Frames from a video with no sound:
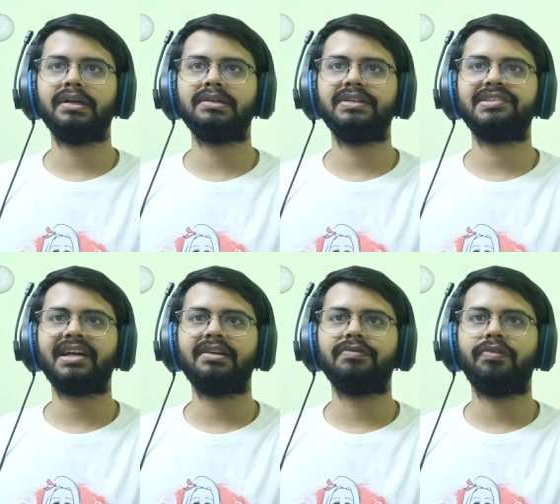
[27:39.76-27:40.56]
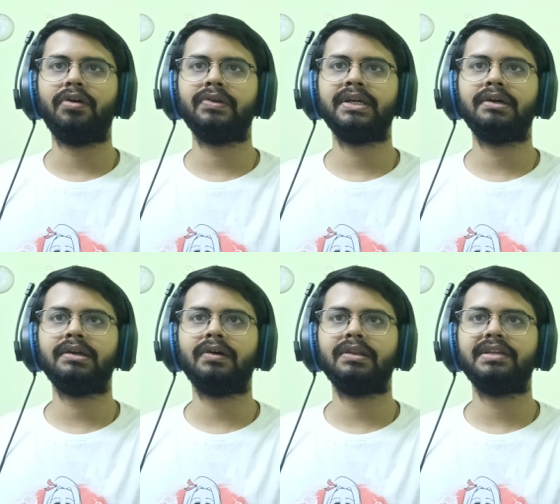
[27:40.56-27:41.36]
brother is kind of following
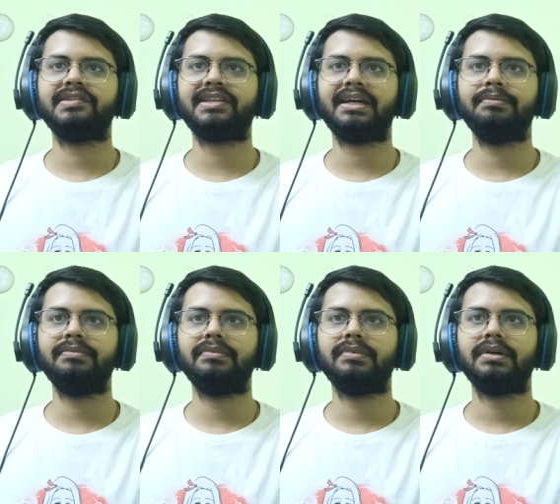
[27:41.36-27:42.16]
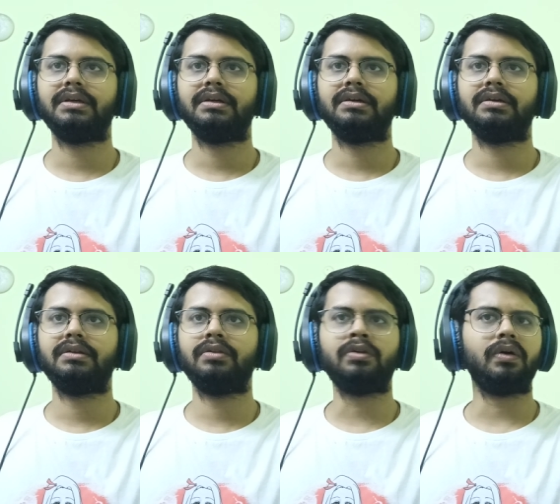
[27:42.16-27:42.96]
her all this time.
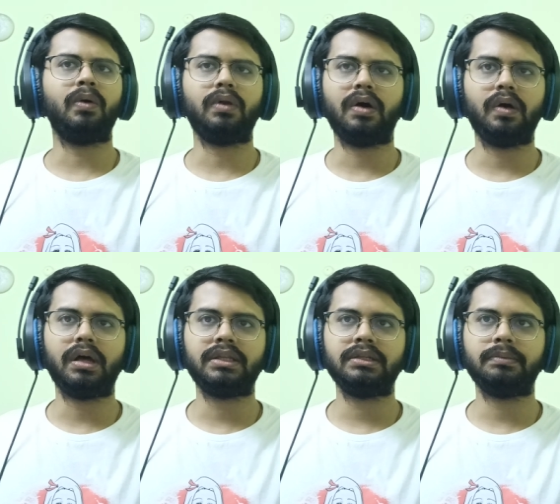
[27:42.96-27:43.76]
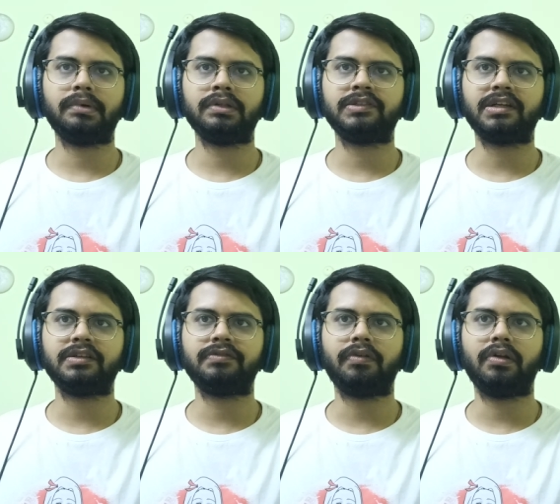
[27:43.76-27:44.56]
Not, oh no, I think the brother
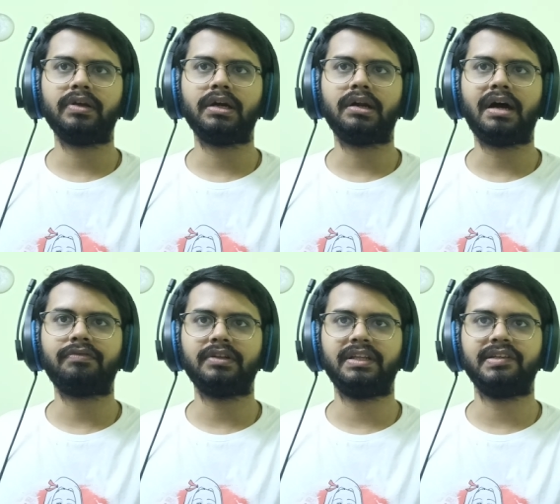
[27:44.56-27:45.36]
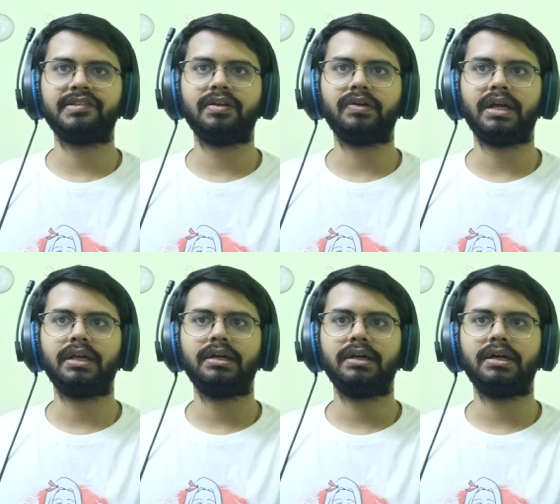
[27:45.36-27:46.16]
starts following her after this.
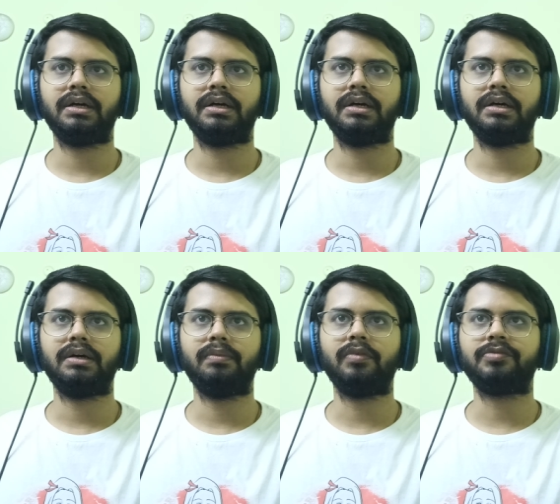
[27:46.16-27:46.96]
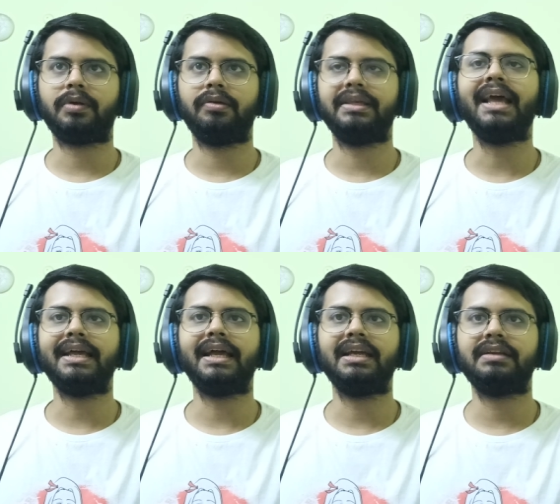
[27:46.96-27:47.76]
Okay, most probably. Yeah,
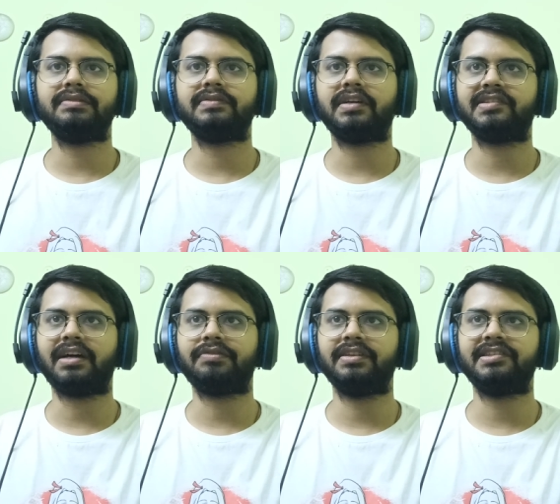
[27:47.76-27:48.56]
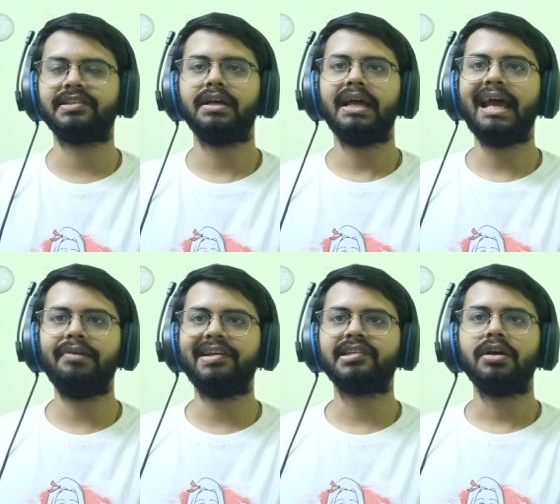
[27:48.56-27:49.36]
it starts after this.
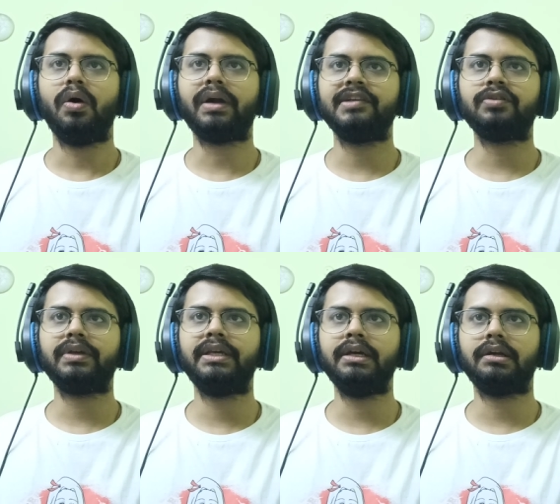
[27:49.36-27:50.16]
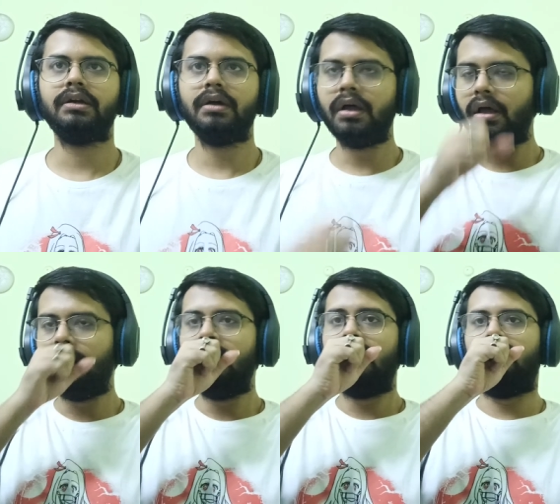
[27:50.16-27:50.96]
Anyways, okay, so here
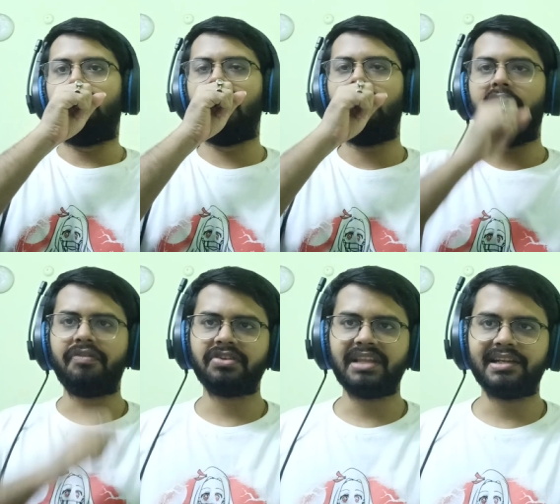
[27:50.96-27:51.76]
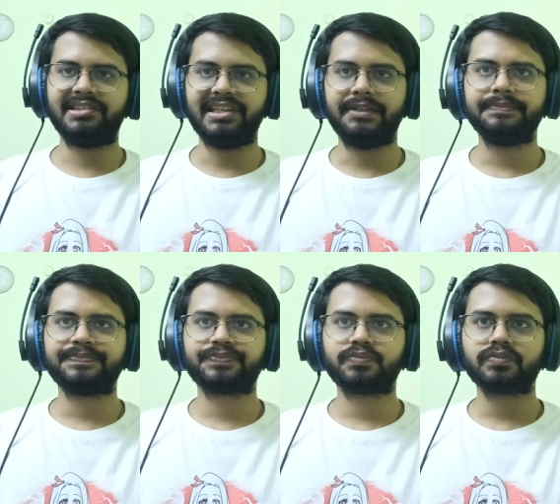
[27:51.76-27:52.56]
after that scene